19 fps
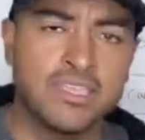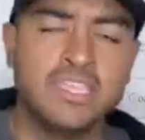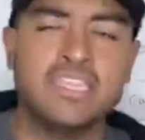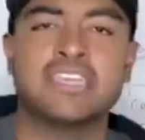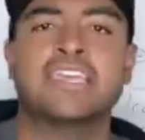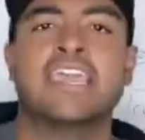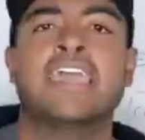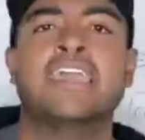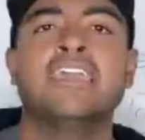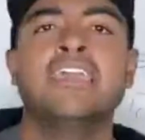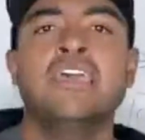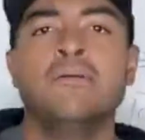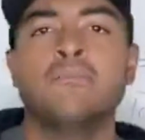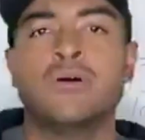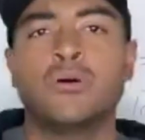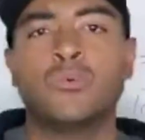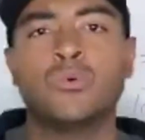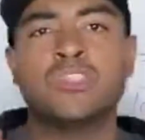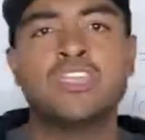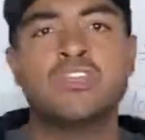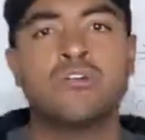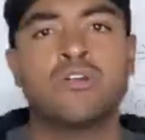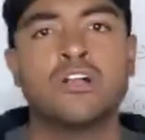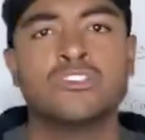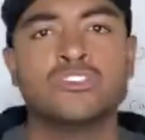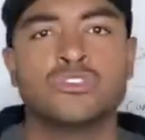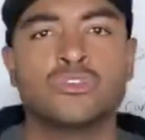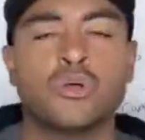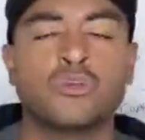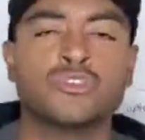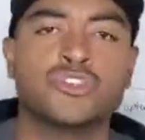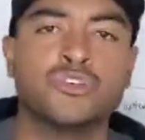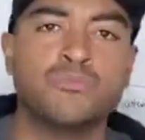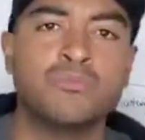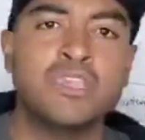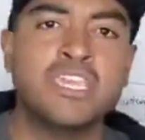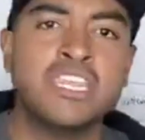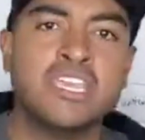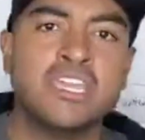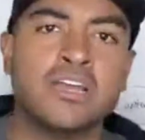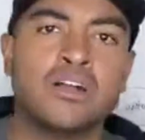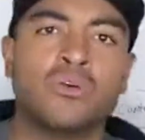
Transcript: Okay, but when they're on social media,